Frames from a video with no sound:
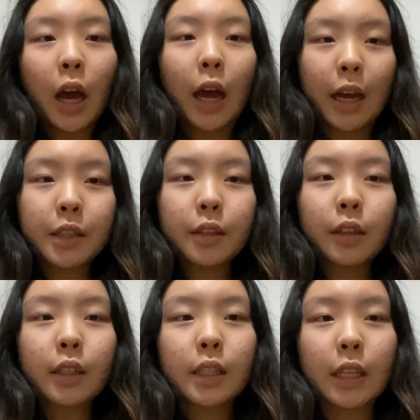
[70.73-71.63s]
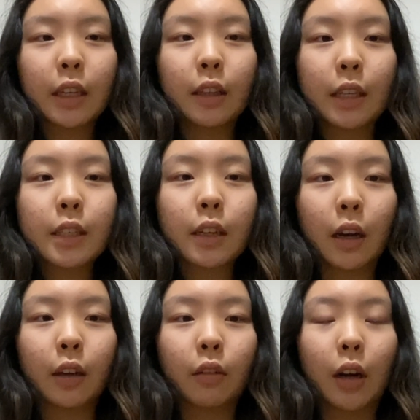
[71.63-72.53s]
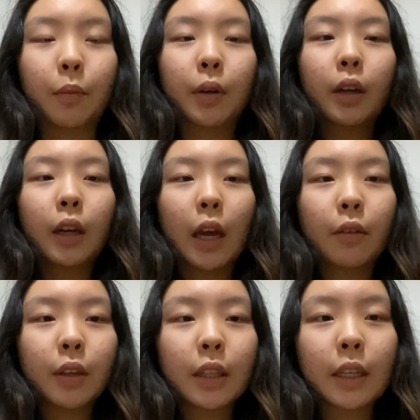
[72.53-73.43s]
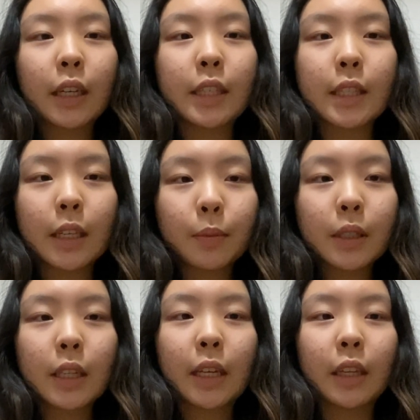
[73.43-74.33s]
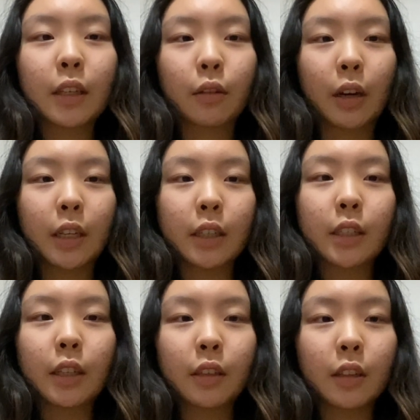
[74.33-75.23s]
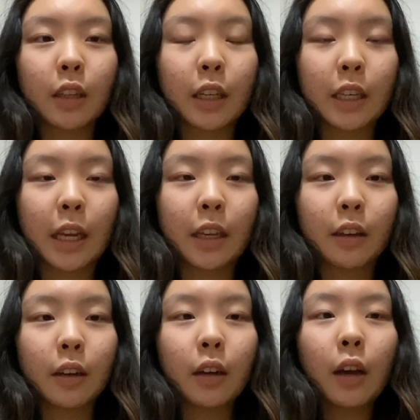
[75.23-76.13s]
As you can see in this diagram, everything is seamlessly integrated into the container,